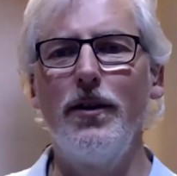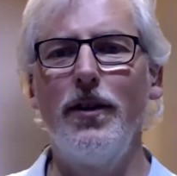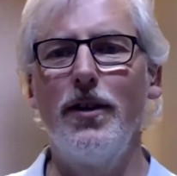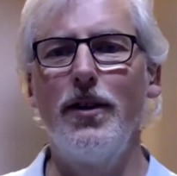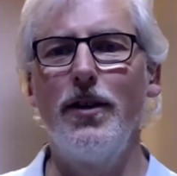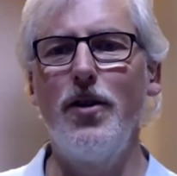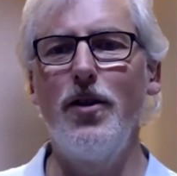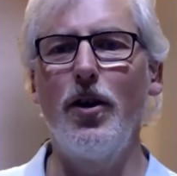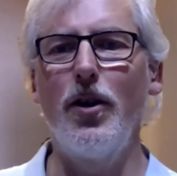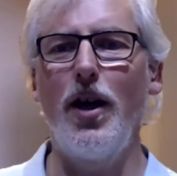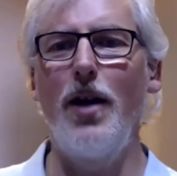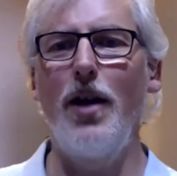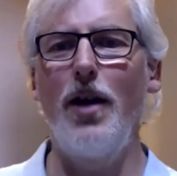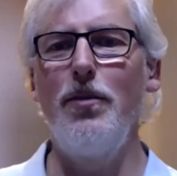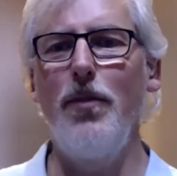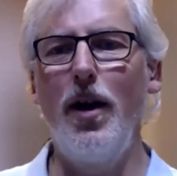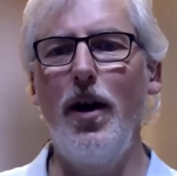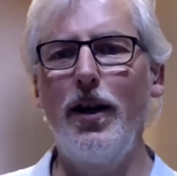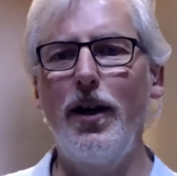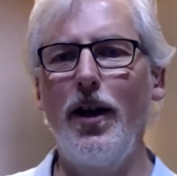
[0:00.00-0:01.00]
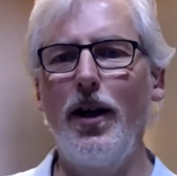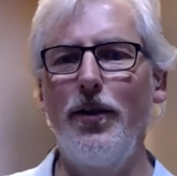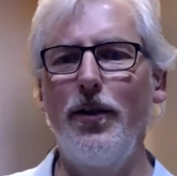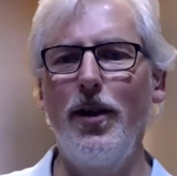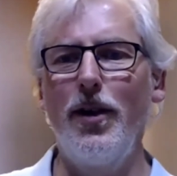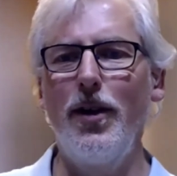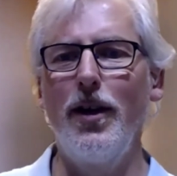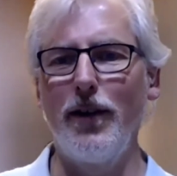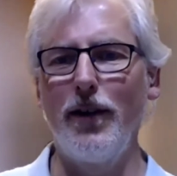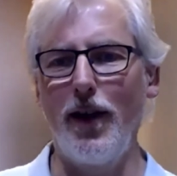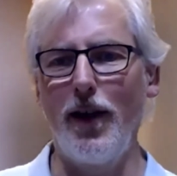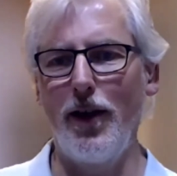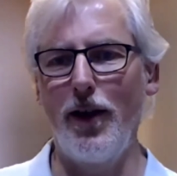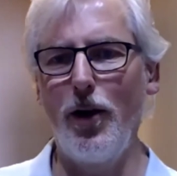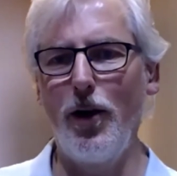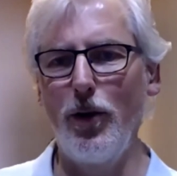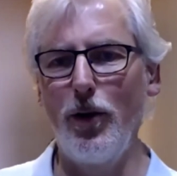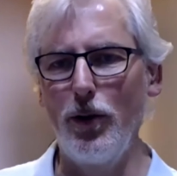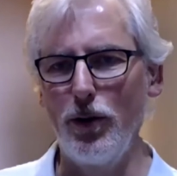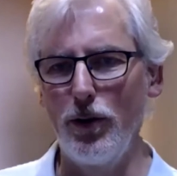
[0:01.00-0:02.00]
That's not my kind of thing. That
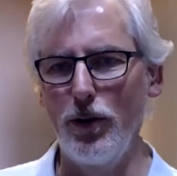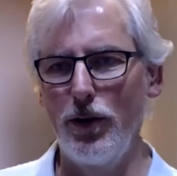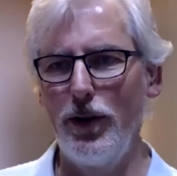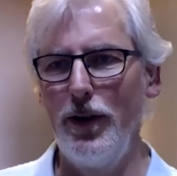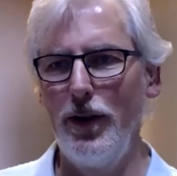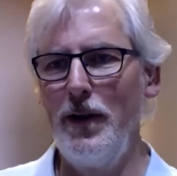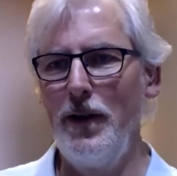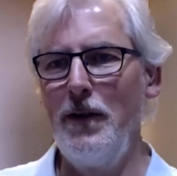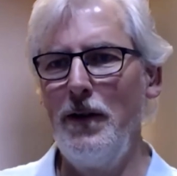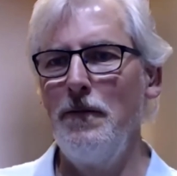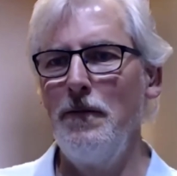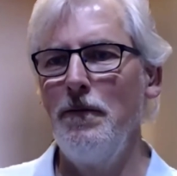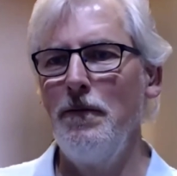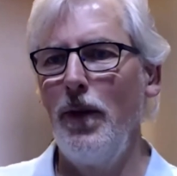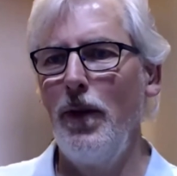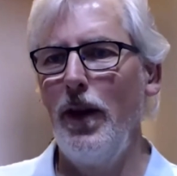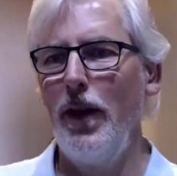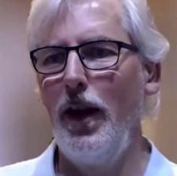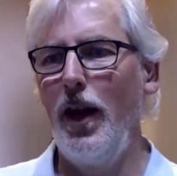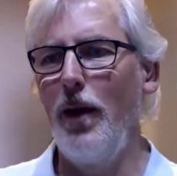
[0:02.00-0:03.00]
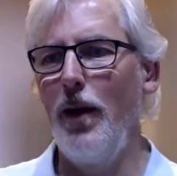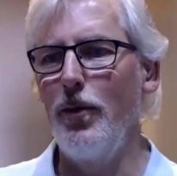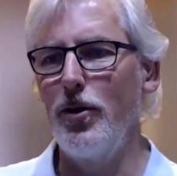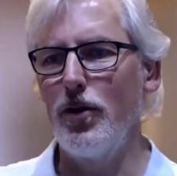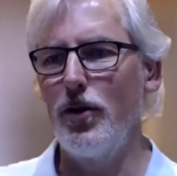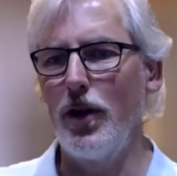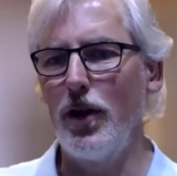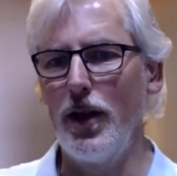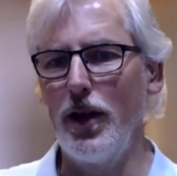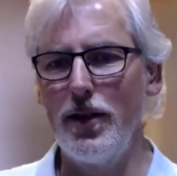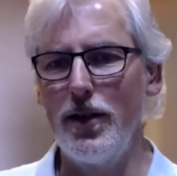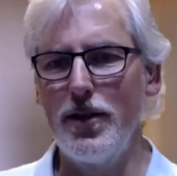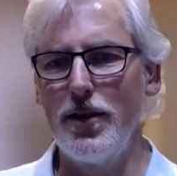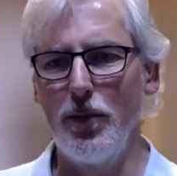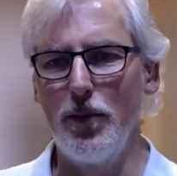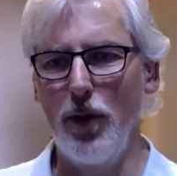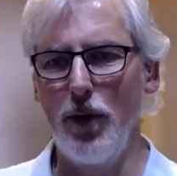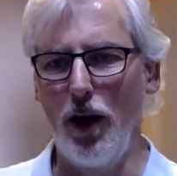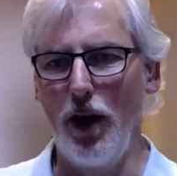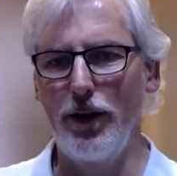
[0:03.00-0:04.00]
whole imagery, sort
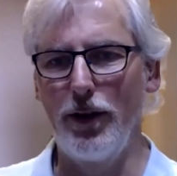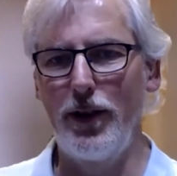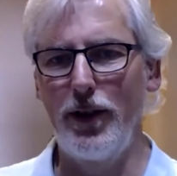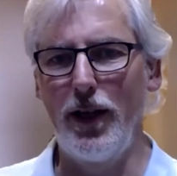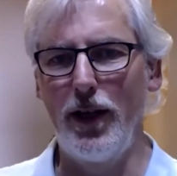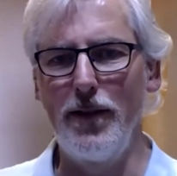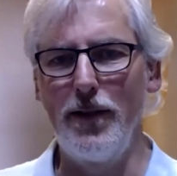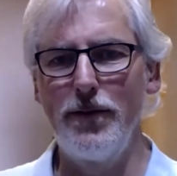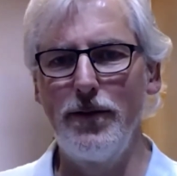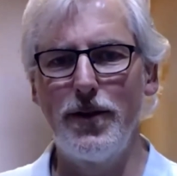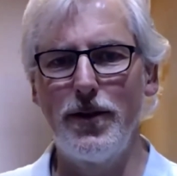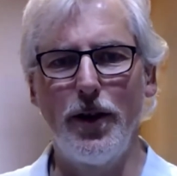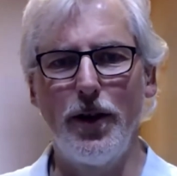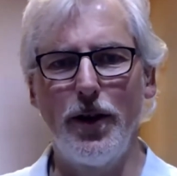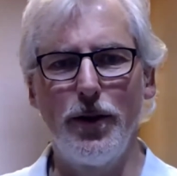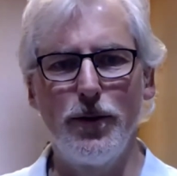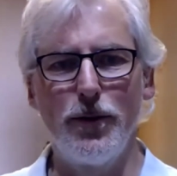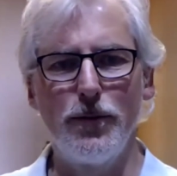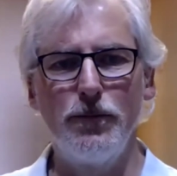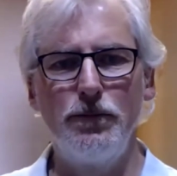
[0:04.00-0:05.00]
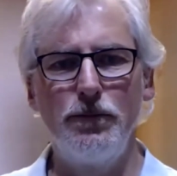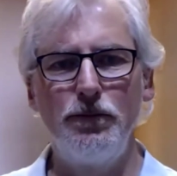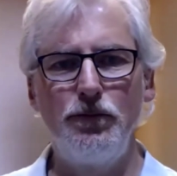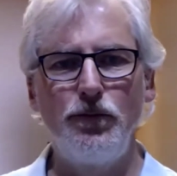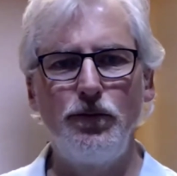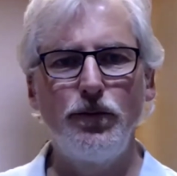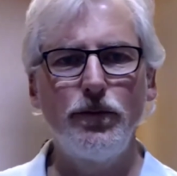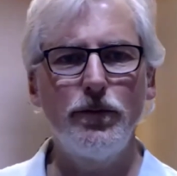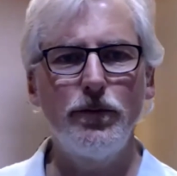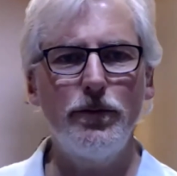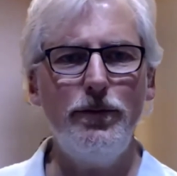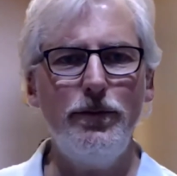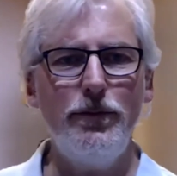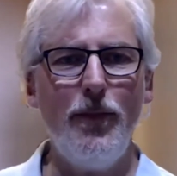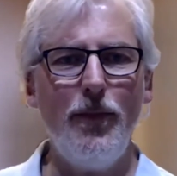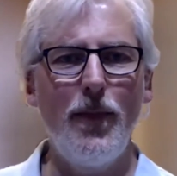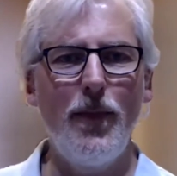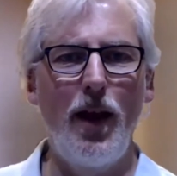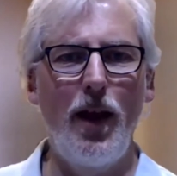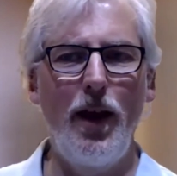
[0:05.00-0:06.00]
of malarkey. So
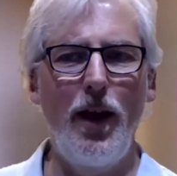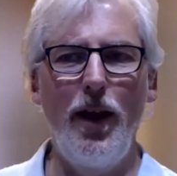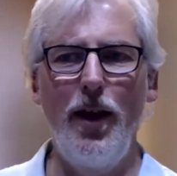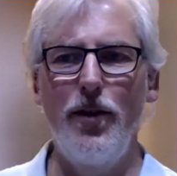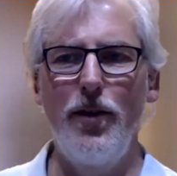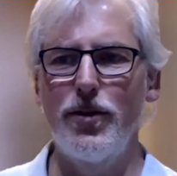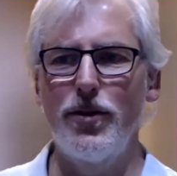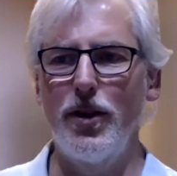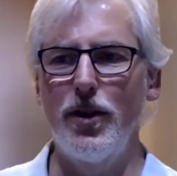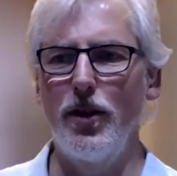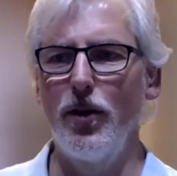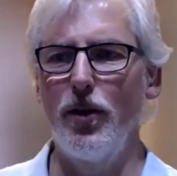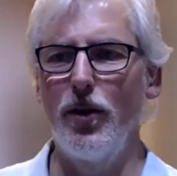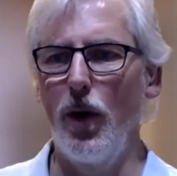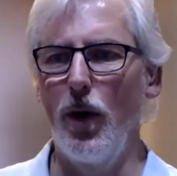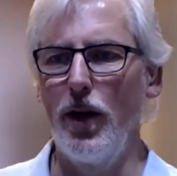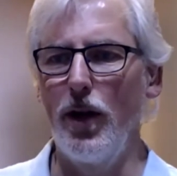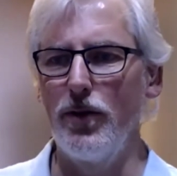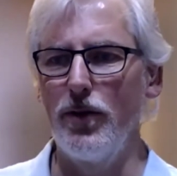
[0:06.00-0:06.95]
Interested always